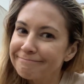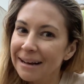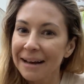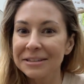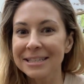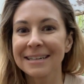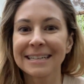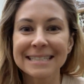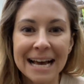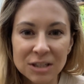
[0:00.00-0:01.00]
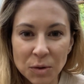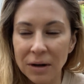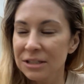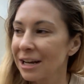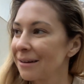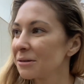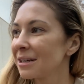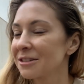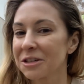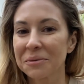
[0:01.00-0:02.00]
I haven't seen any Sasquatch yet. It was
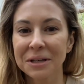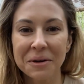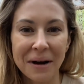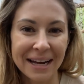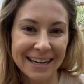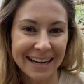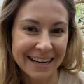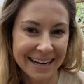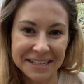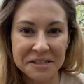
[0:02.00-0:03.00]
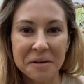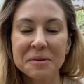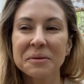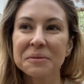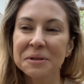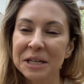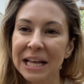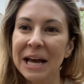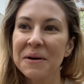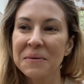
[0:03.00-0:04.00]
actually a really quiet night and I slept
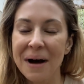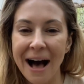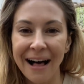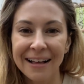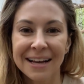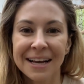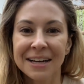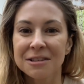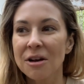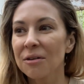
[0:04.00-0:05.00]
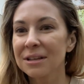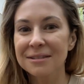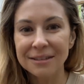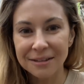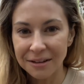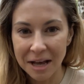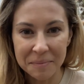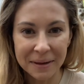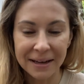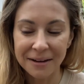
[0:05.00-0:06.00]
really well. So this little
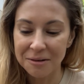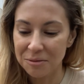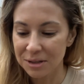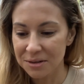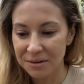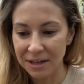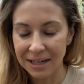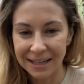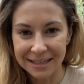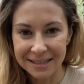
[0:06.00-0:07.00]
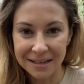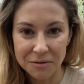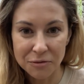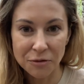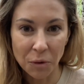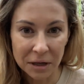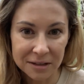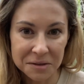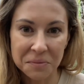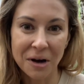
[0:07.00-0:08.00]
glamping resort is in
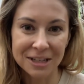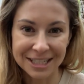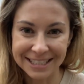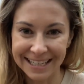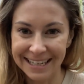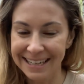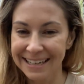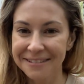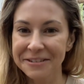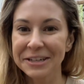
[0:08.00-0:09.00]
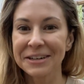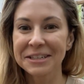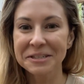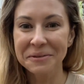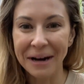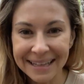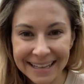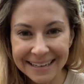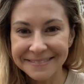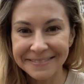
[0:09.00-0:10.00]
Forks, Washington. And if you're a
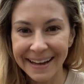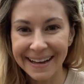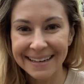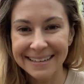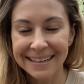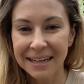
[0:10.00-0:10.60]
Twilight fan,